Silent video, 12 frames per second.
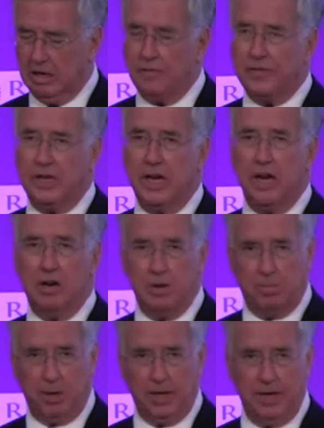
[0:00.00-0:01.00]
of the
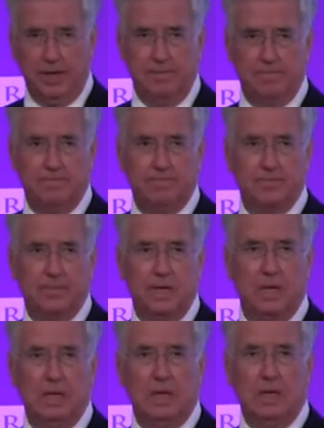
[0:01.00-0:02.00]
aeroplane,
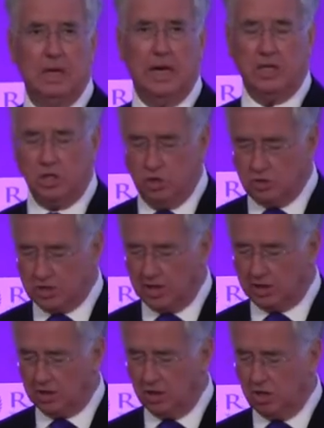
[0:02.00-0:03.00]
a new
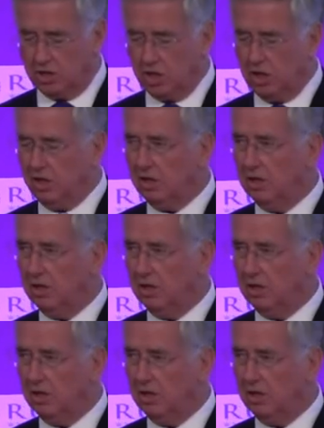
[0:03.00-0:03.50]
technology